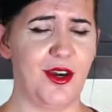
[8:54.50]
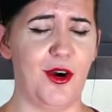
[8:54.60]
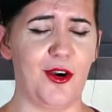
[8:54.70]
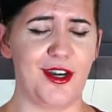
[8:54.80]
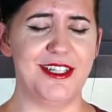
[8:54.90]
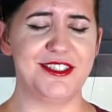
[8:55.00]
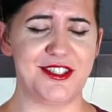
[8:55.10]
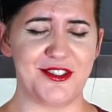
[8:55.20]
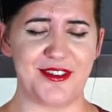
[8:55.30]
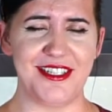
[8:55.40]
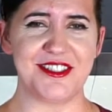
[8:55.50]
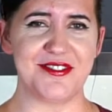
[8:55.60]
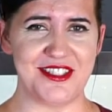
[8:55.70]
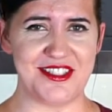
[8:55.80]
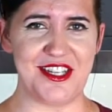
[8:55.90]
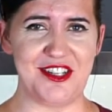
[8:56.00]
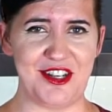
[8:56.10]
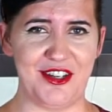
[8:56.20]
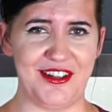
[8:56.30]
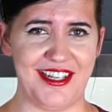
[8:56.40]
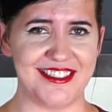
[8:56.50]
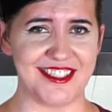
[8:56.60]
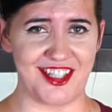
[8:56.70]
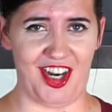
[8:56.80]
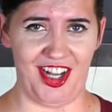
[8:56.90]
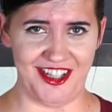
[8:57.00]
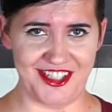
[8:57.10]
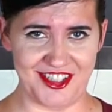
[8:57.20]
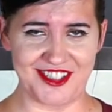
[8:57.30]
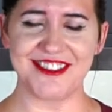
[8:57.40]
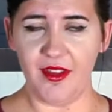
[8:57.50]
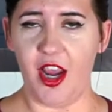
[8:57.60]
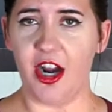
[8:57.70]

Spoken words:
Or as the rest of us tend to know it as, a colander.